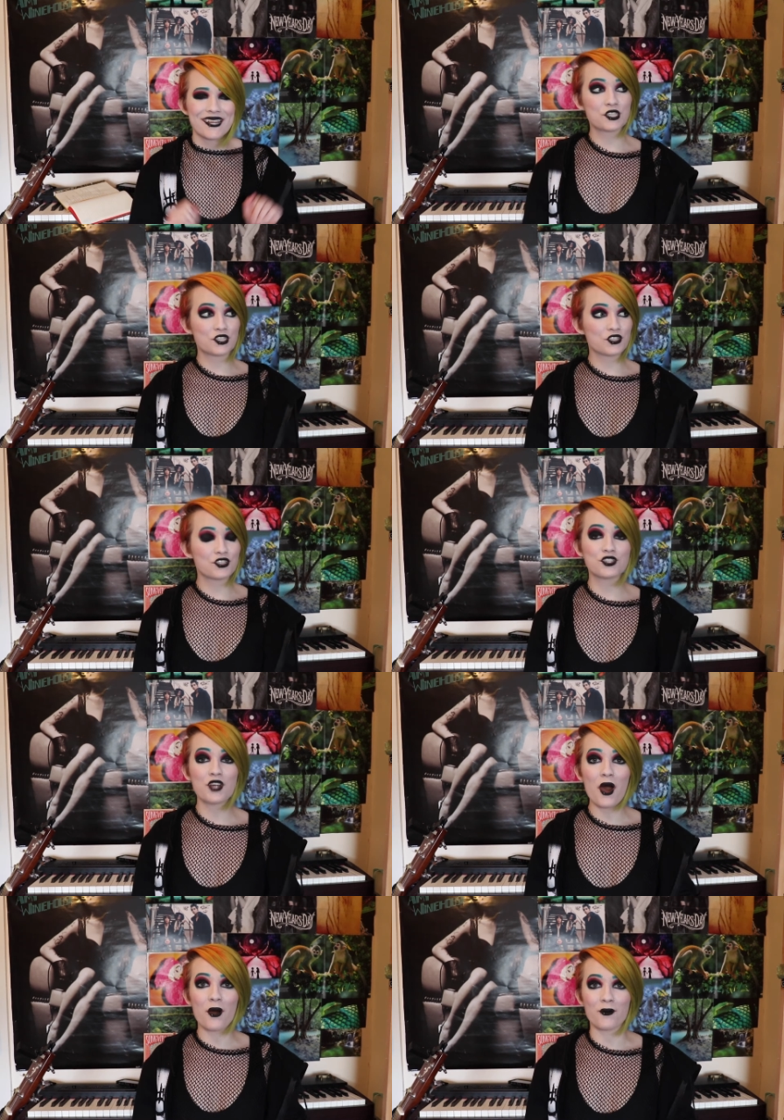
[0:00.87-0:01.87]

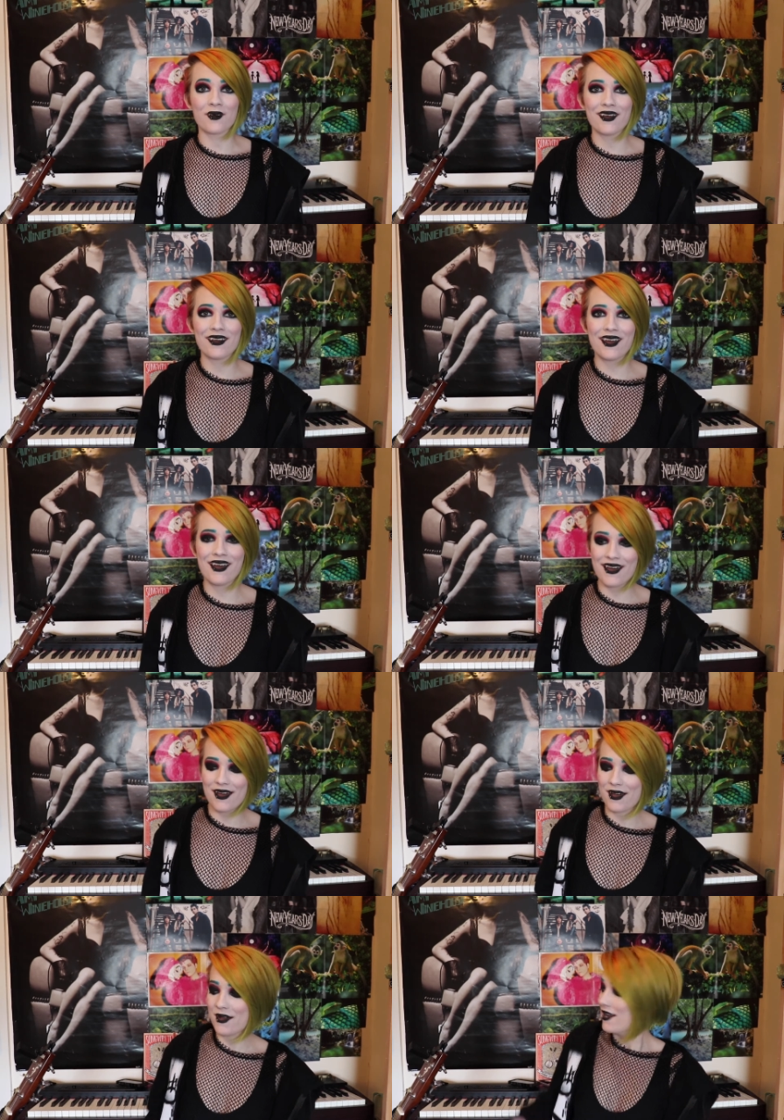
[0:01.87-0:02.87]
So,
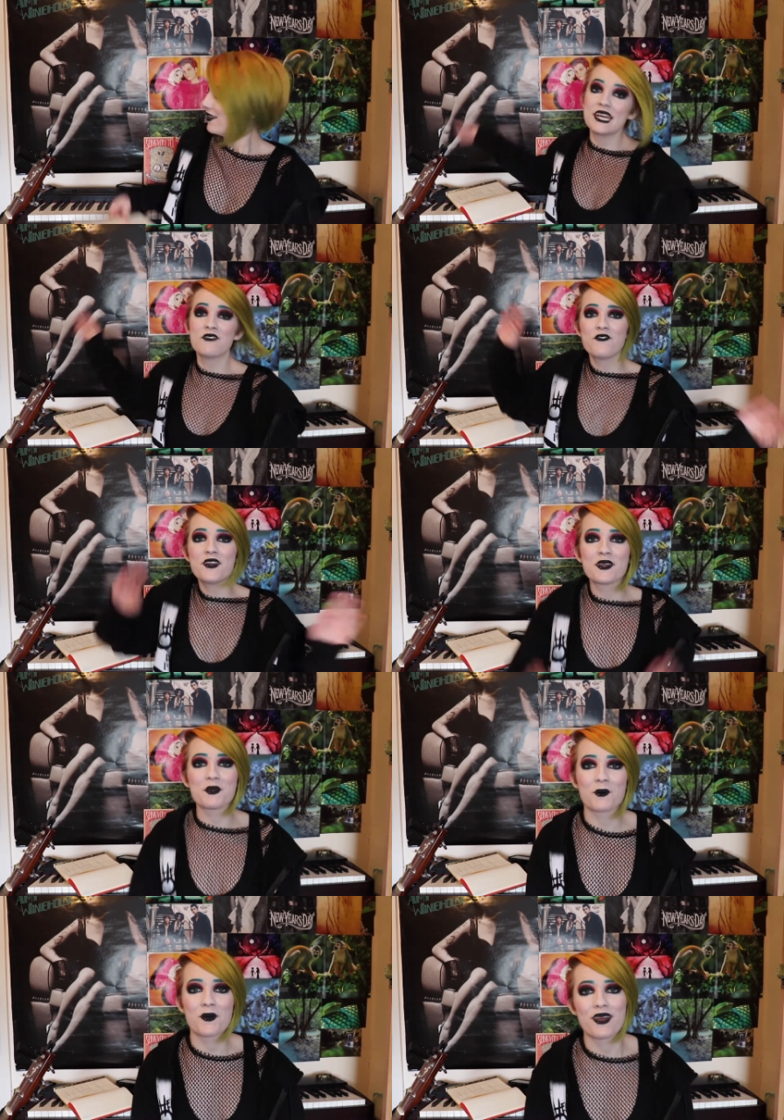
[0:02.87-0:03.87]

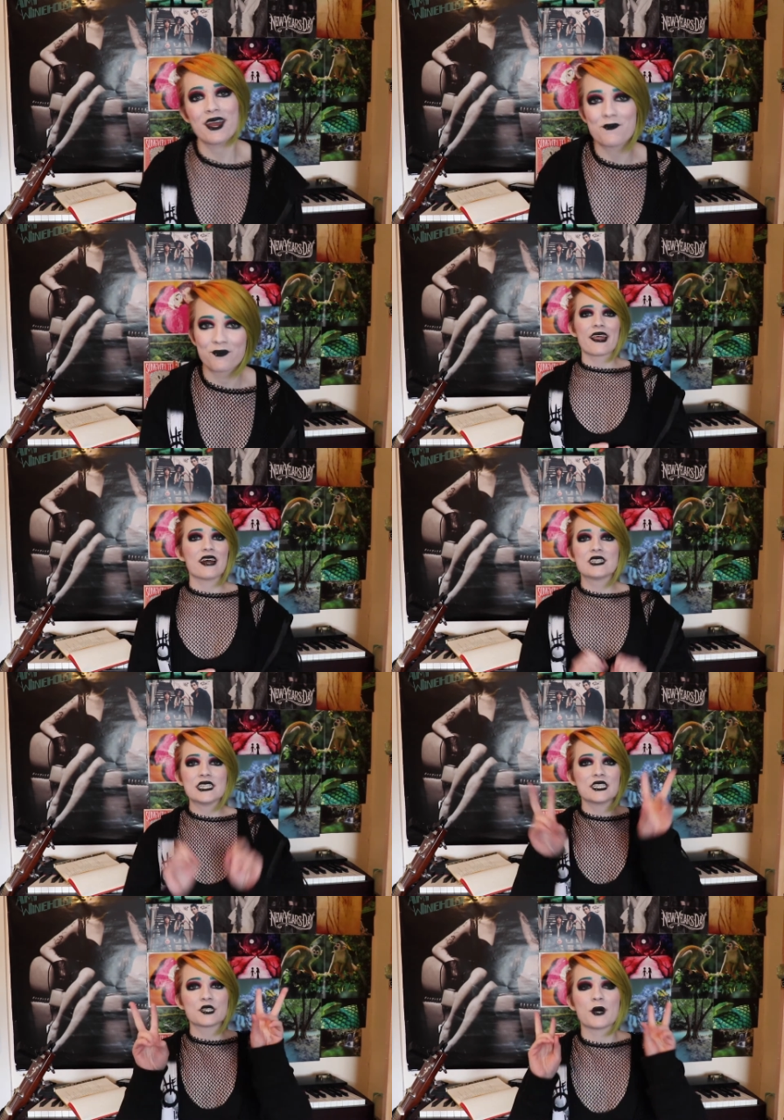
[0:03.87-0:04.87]
Infinity War, eh? I've
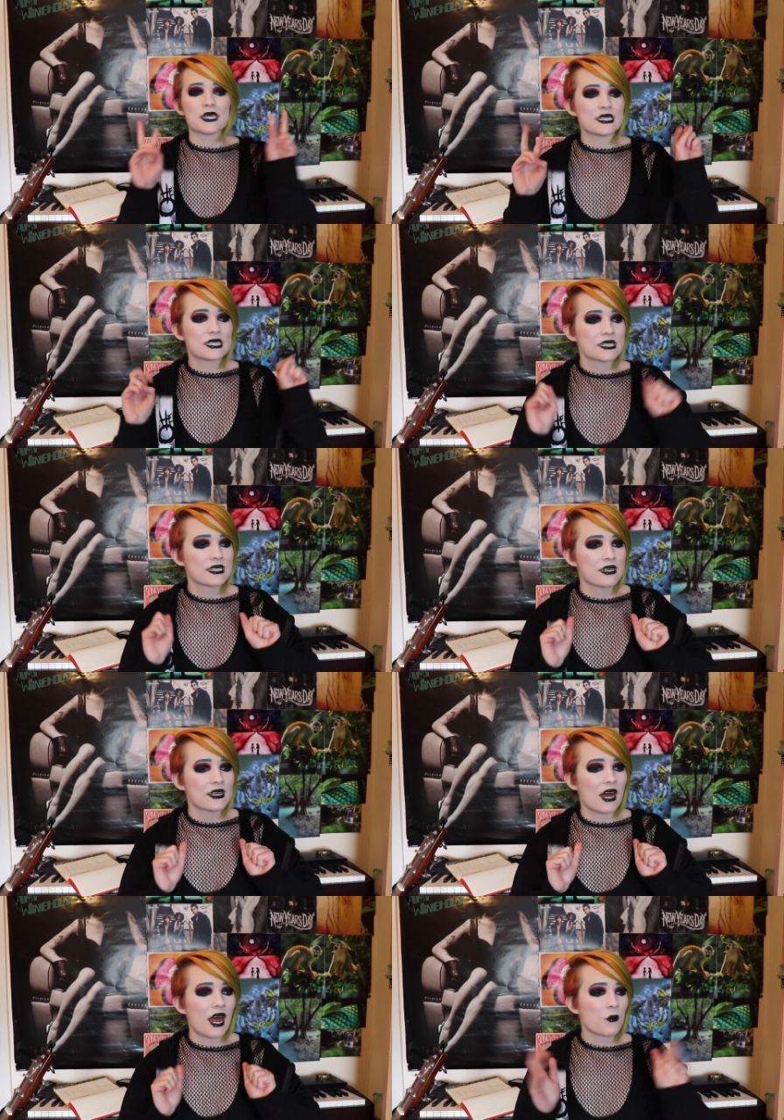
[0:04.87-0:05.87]
seen it twice.
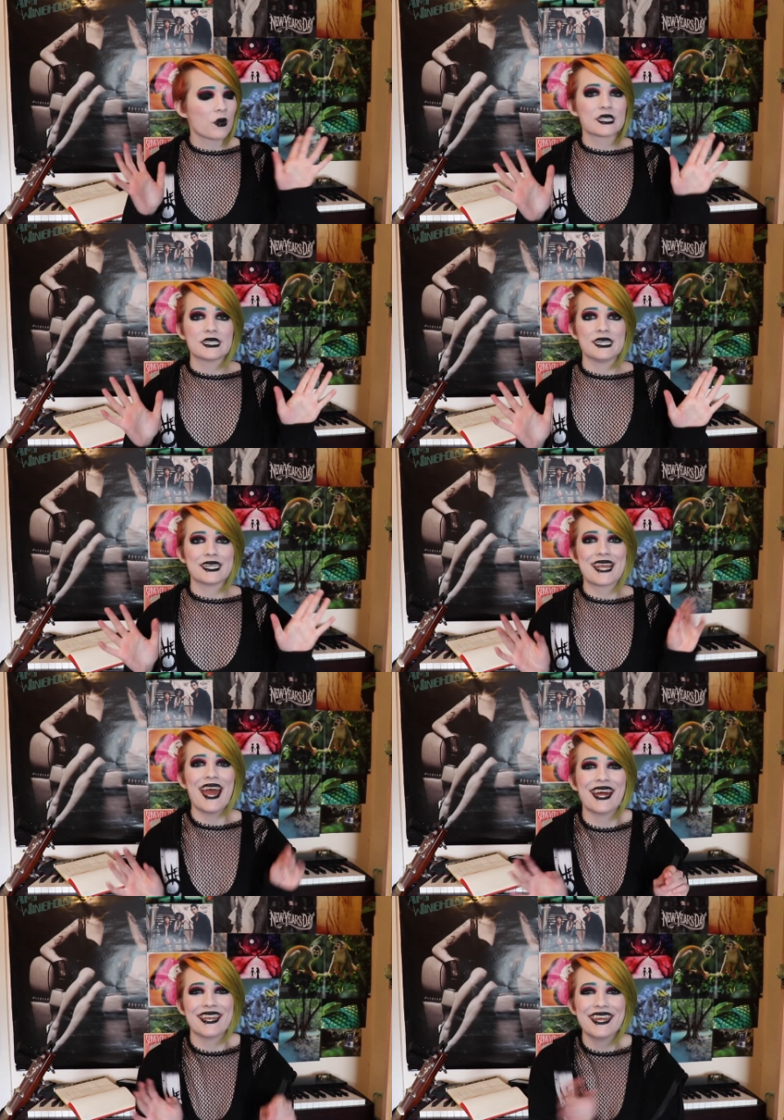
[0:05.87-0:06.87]
I want to see it
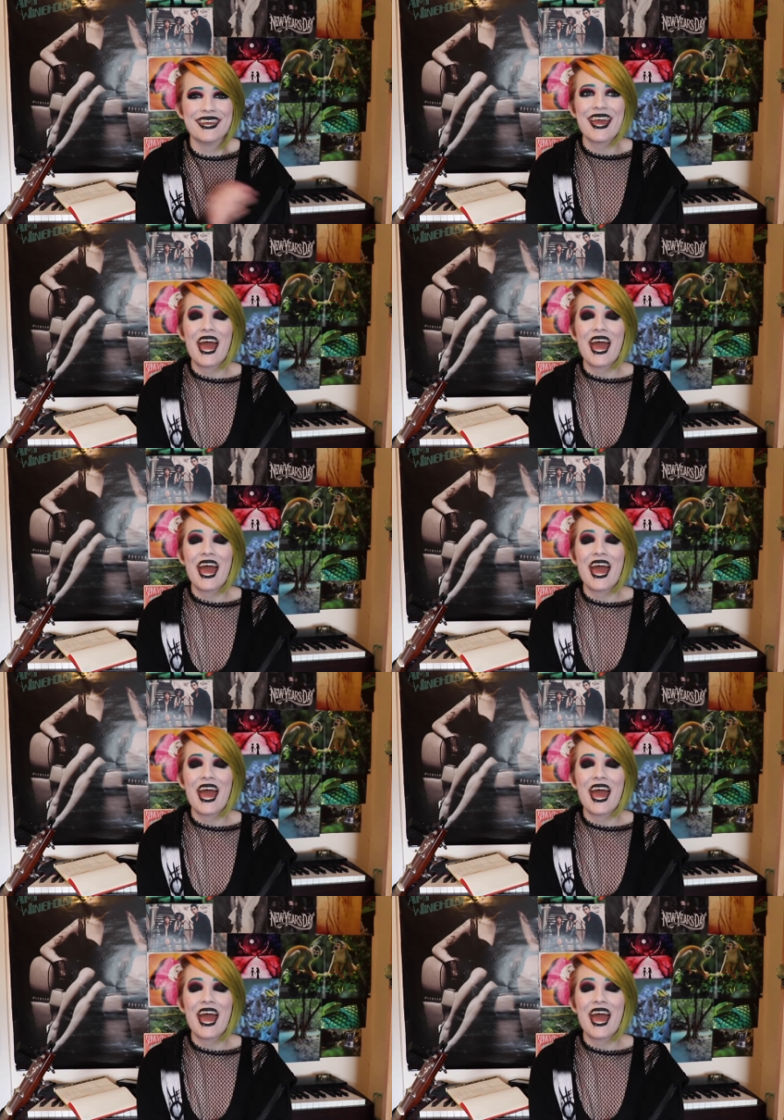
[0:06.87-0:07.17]
again.